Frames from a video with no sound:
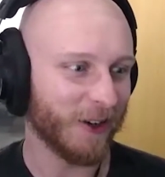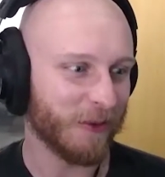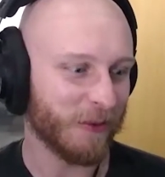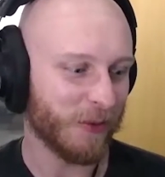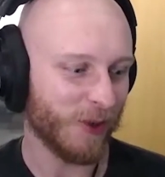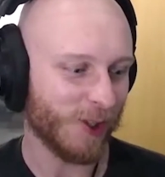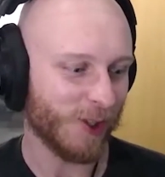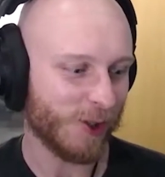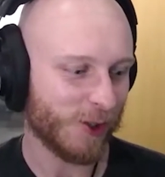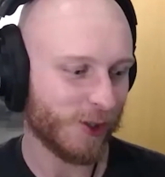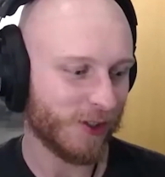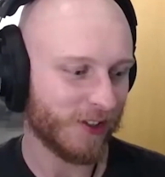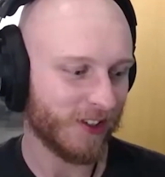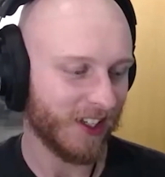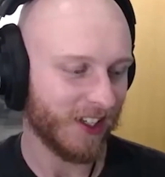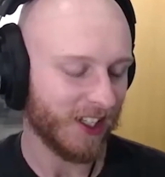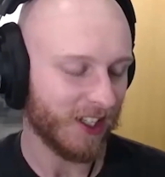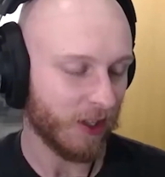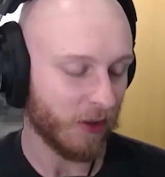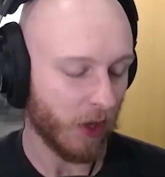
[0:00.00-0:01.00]
which
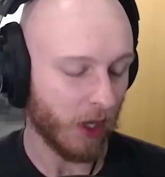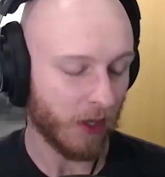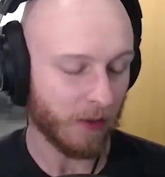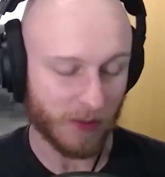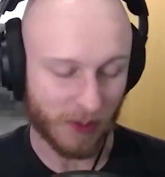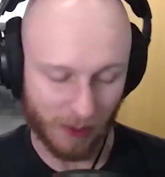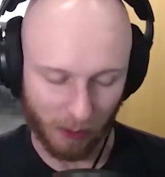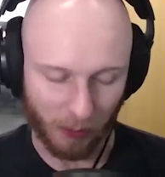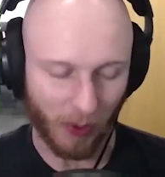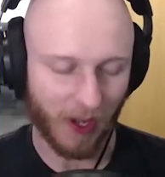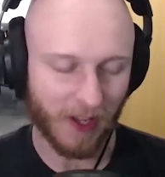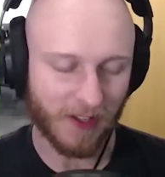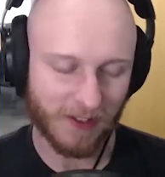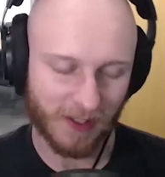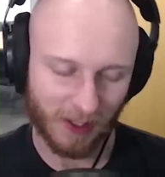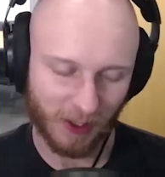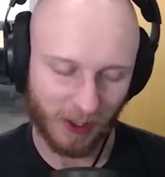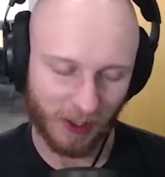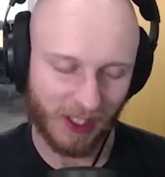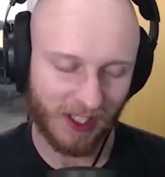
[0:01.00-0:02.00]

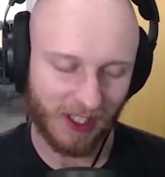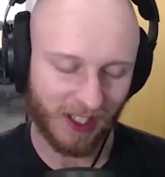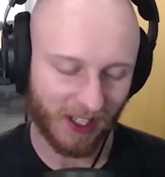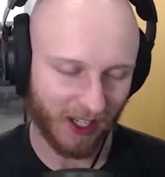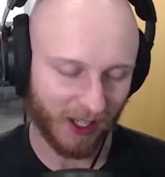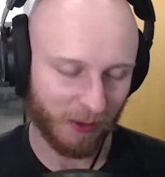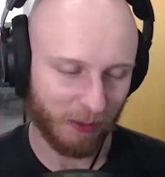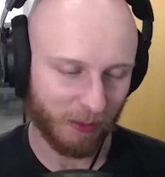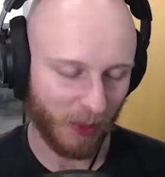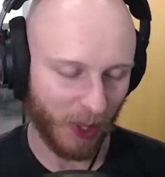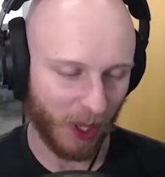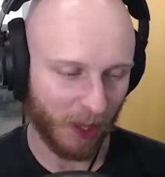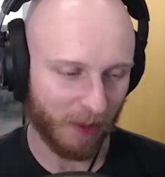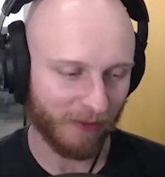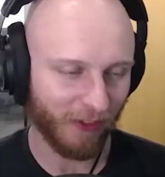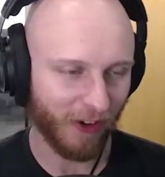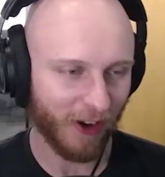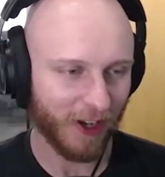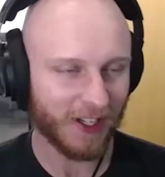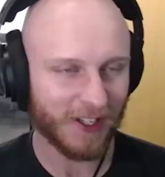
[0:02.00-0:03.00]
surprisingly, I'm
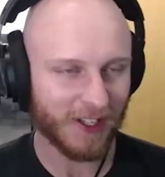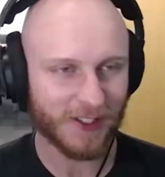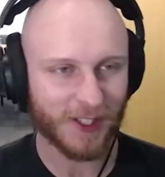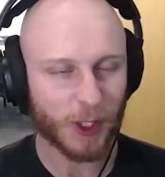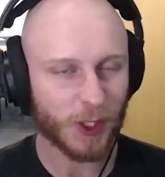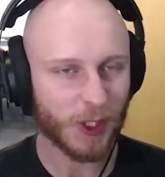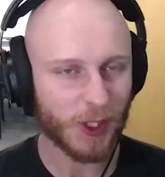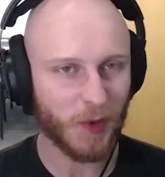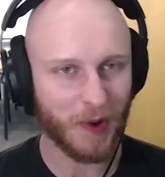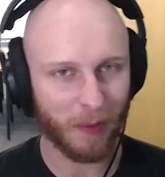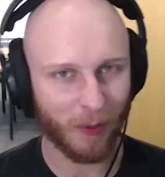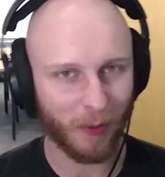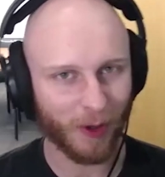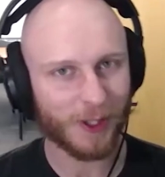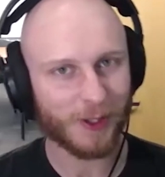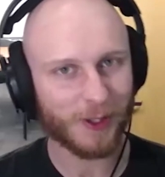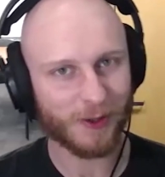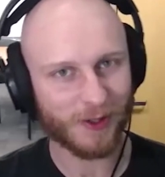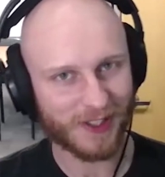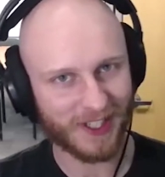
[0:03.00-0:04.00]
finding is actually way more
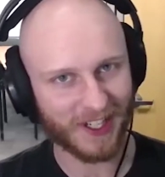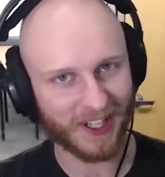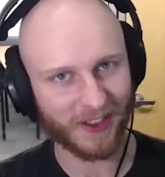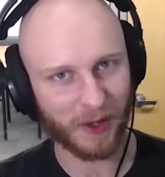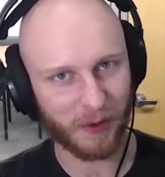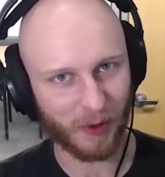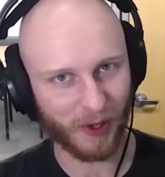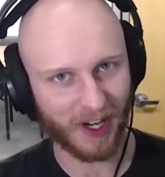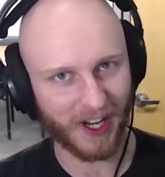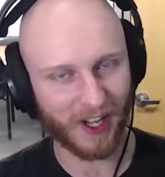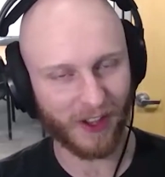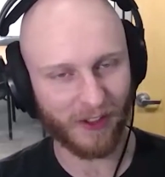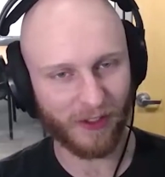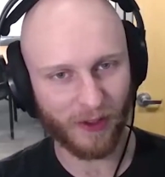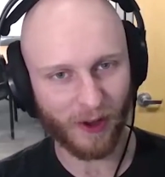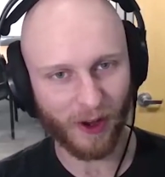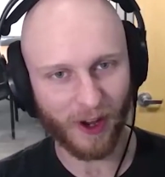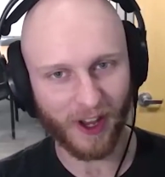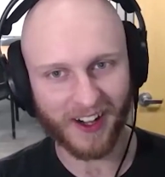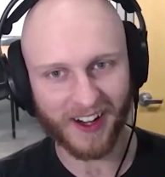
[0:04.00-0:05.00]
interesting than what I had
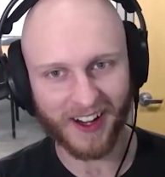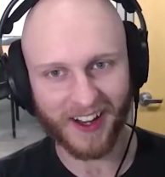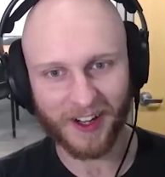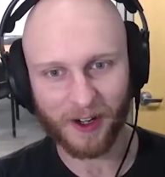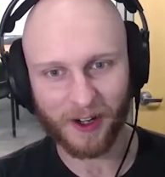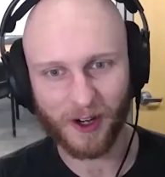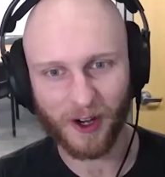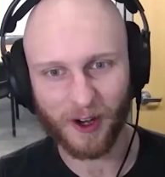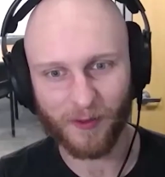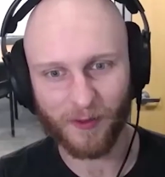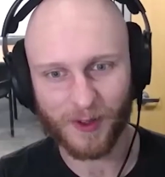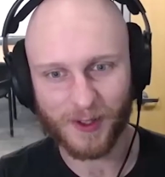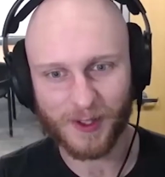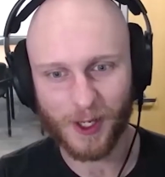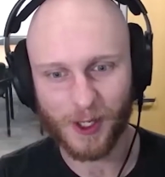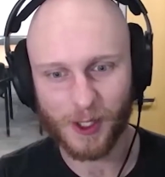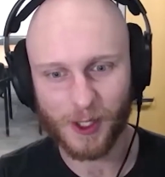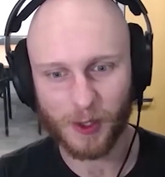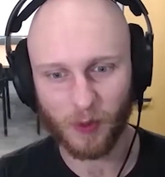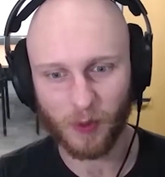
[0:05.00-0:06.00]
thought. I had a
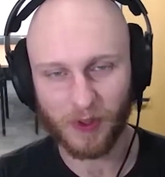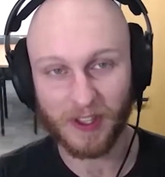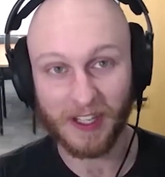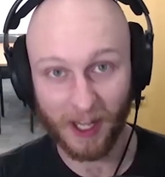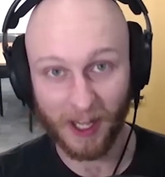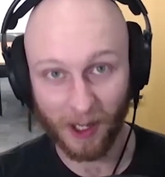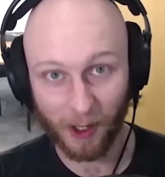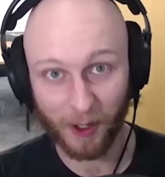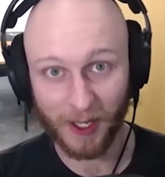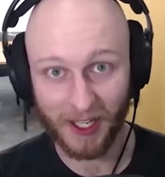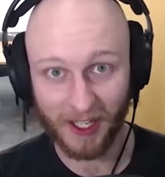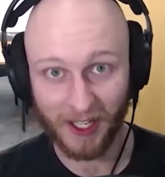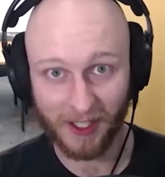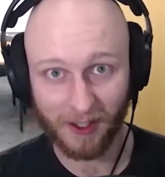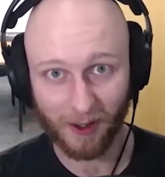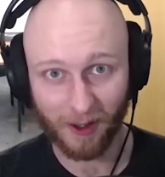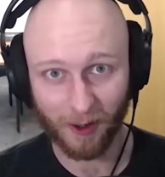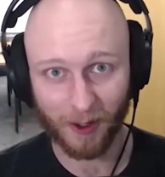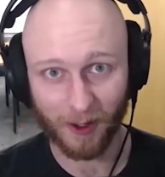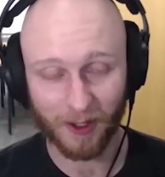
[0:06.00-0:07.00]
conversation with Gary,
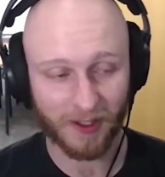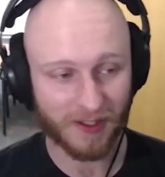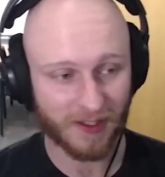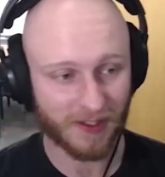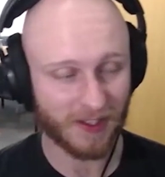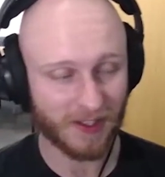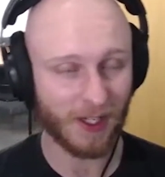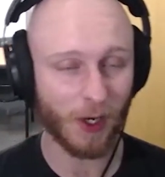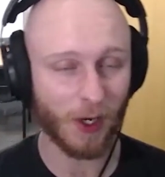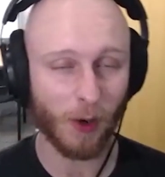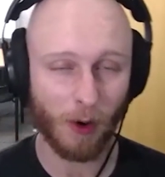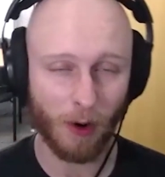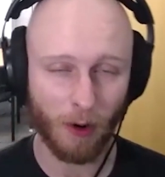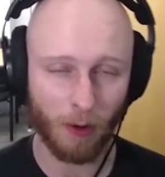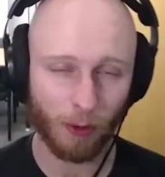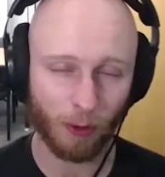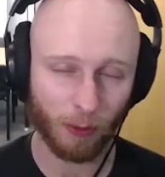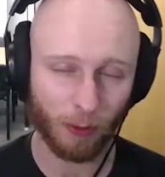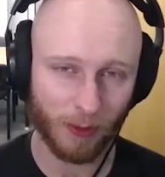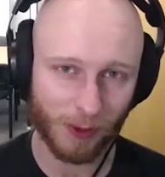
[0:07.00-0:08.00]
our COO,
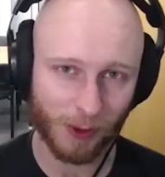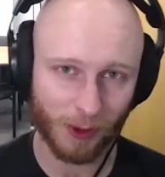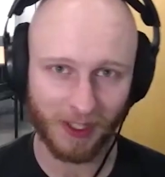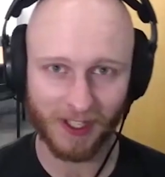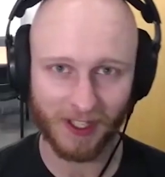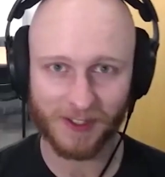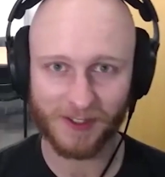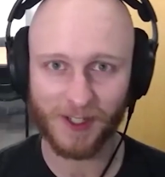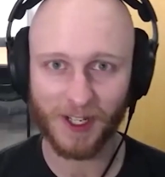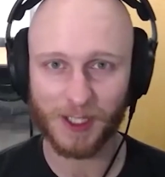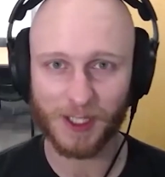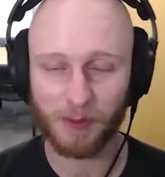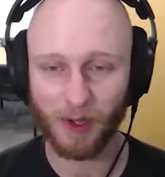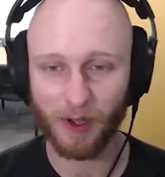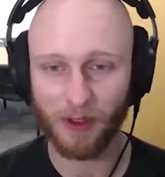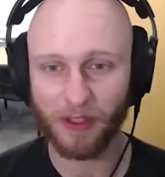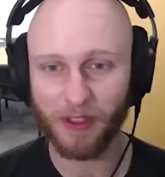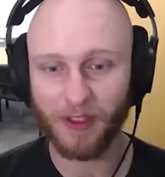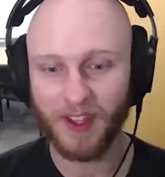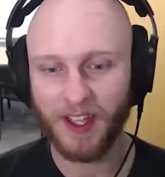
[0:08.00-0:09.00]
who will be joining us next
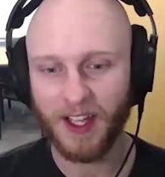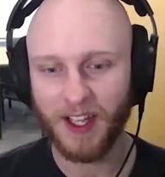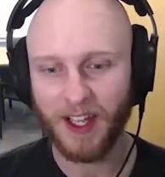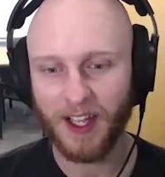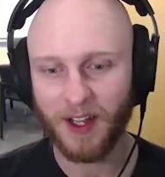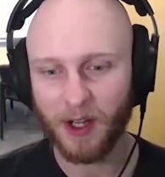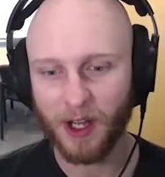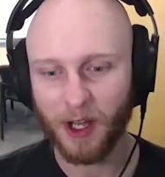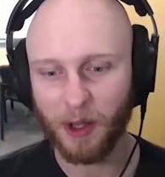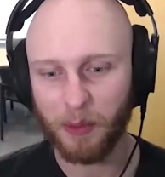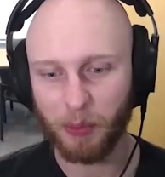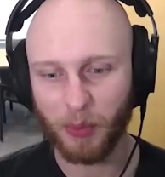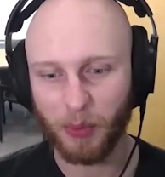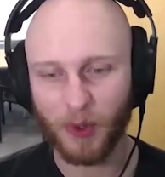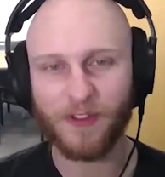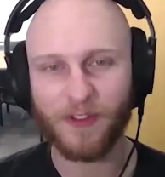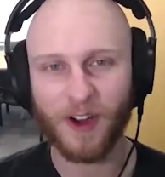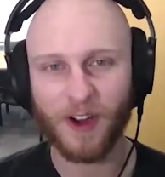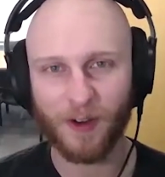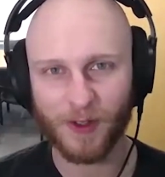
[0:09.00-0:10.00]
month.
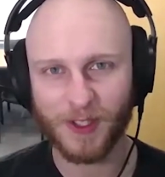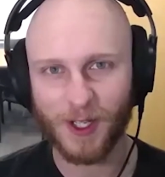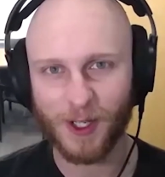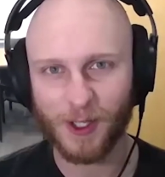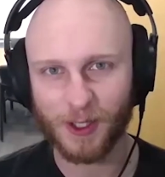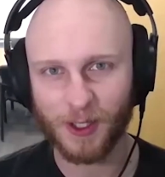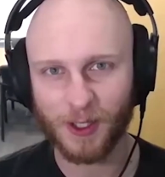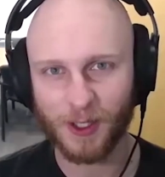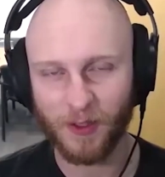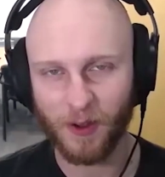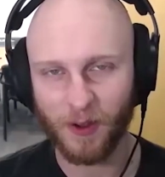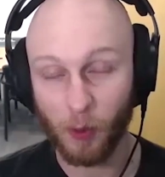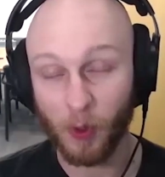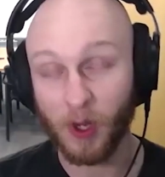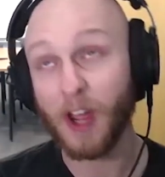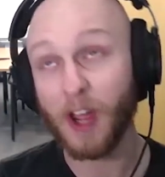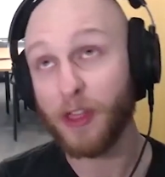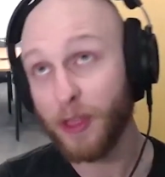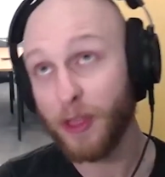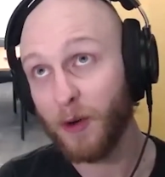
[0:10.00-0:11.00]
Brief conversation, and what
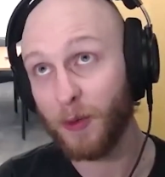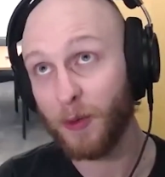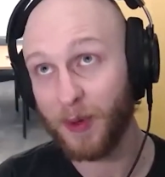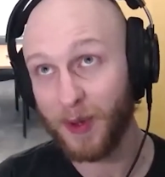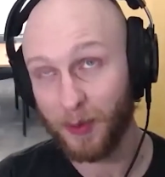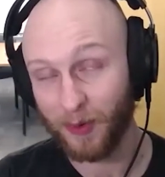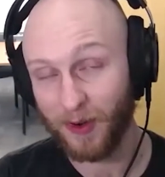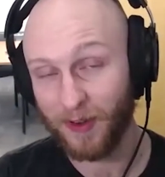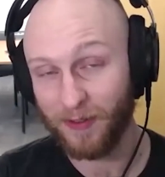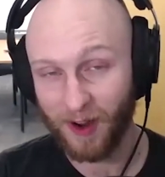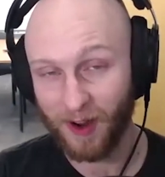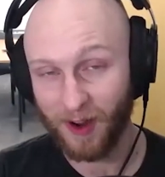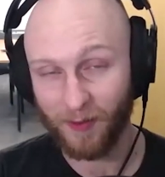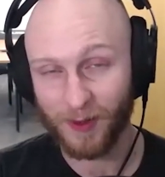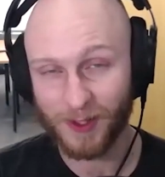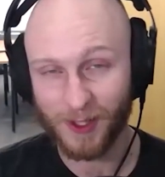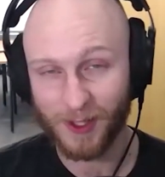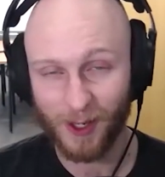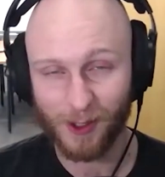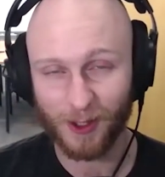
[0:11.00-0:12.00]
I thought would be a brief
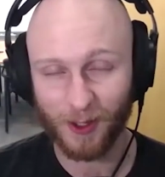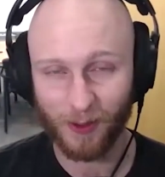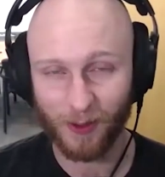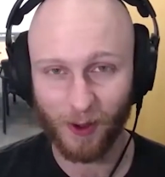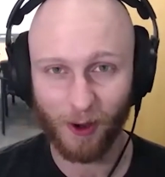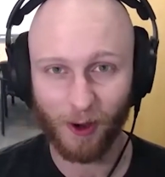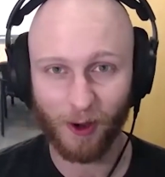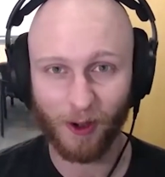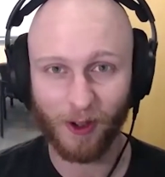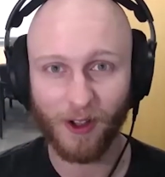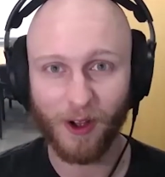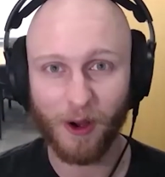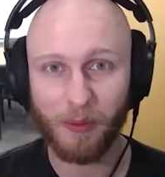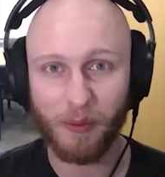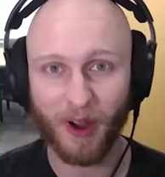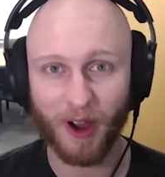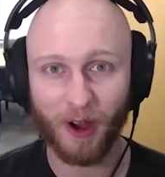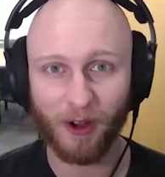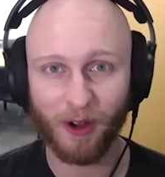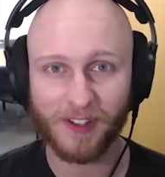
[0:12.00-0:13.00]
conversation in the hall
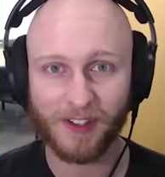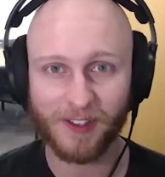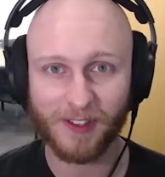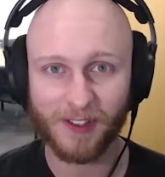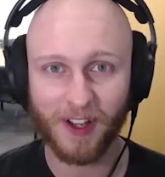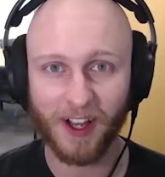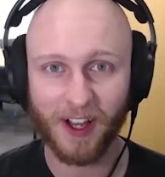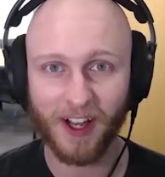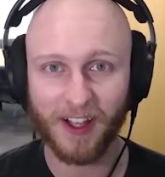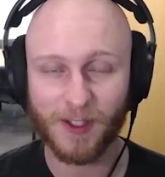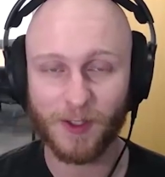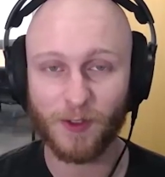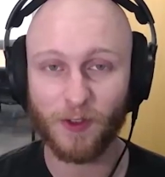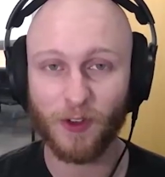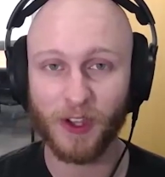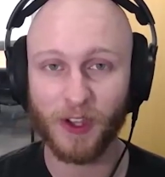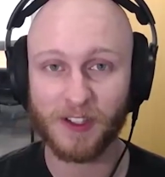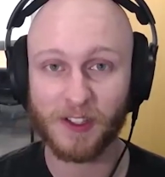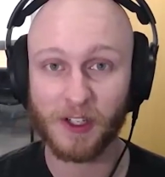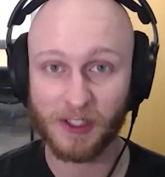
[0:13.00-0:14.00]
about his
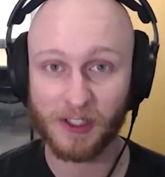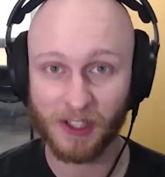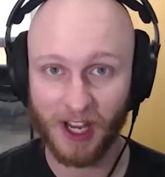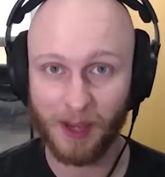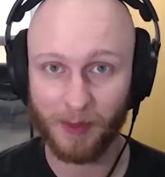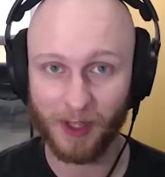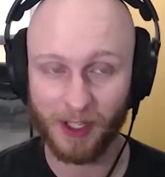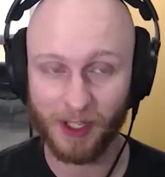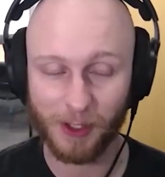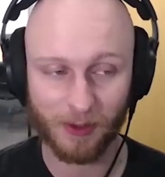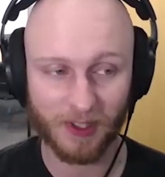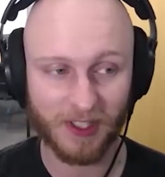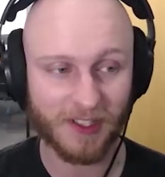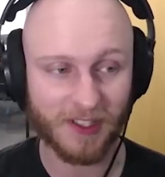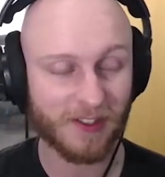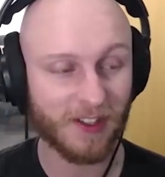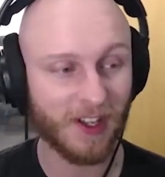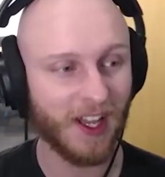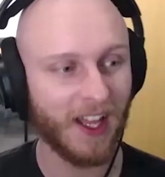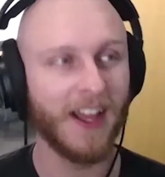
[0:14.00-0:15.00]
feelings on time
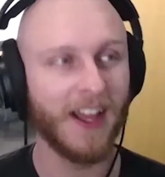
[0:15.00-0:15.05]
entries